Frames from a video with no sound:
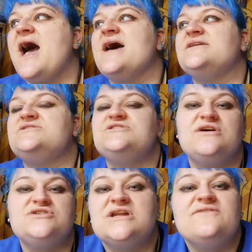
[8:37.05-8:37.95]
and you
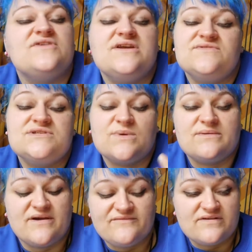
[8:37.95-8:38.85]
know, Jennifer Niven's one
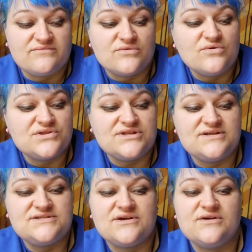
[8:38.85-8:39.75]
of my favourite
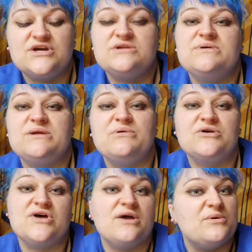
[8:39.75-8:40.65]
authors, so it could have been a
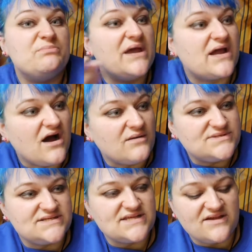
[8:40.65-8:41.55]
book that I would pick up
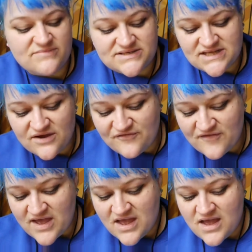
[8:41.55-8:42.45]
to save myself.